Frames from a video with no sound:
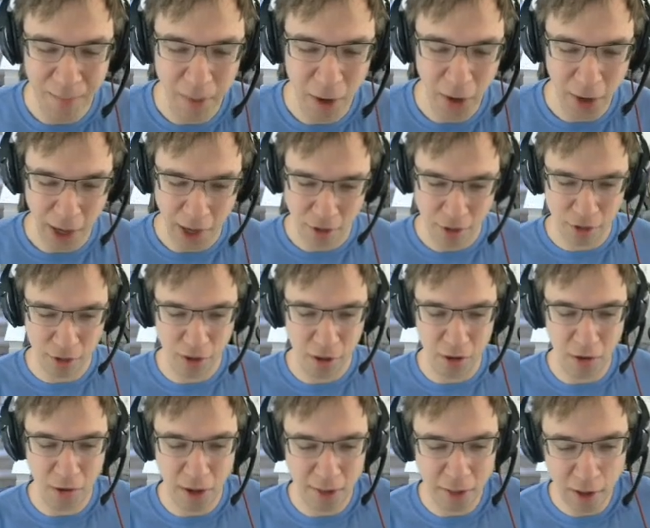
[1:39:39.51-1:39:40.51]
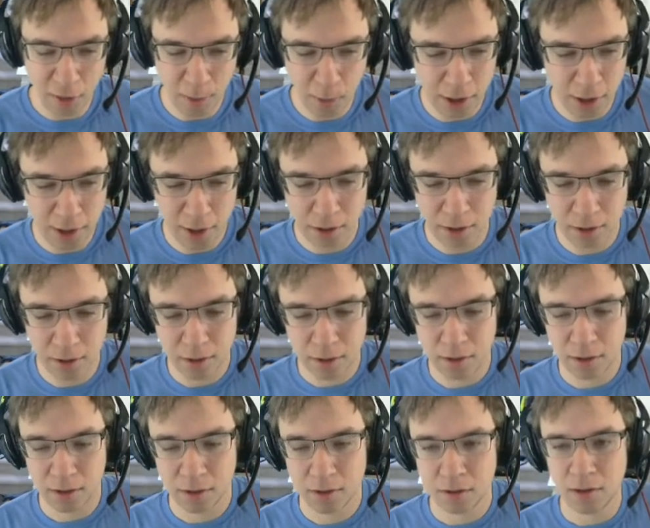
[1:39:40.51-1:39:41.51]
Okay, so I think we...
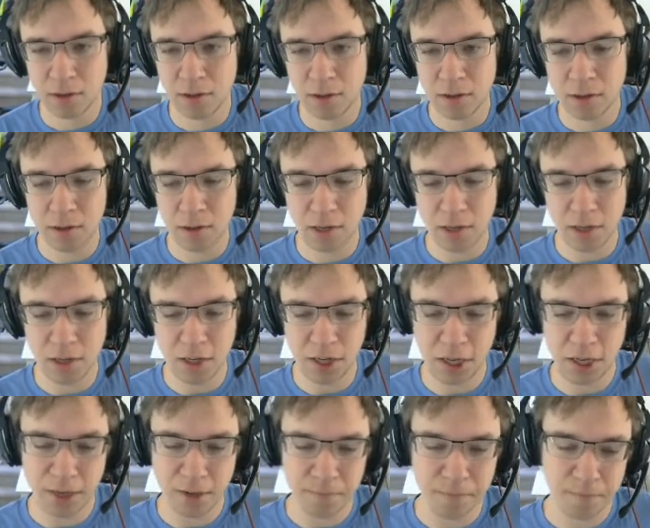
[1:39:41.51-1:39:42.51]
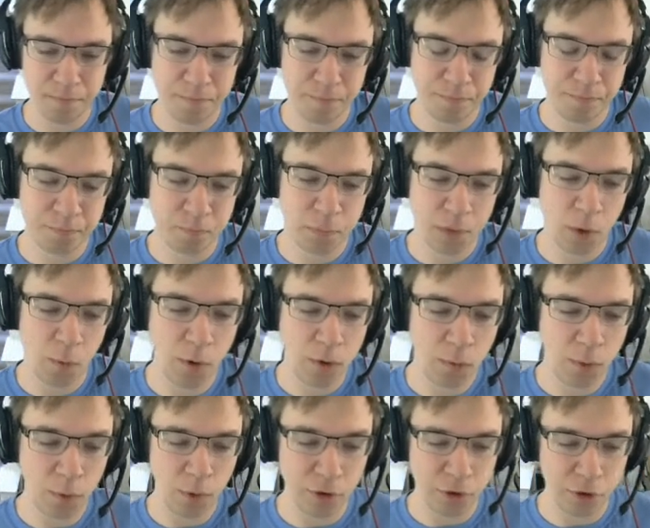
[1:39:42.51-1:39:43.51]
what do
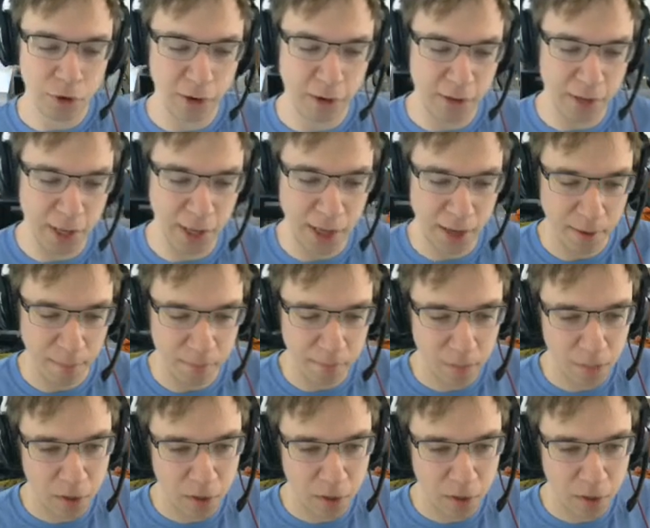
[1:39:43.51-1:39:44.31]
we want True Grit to hit?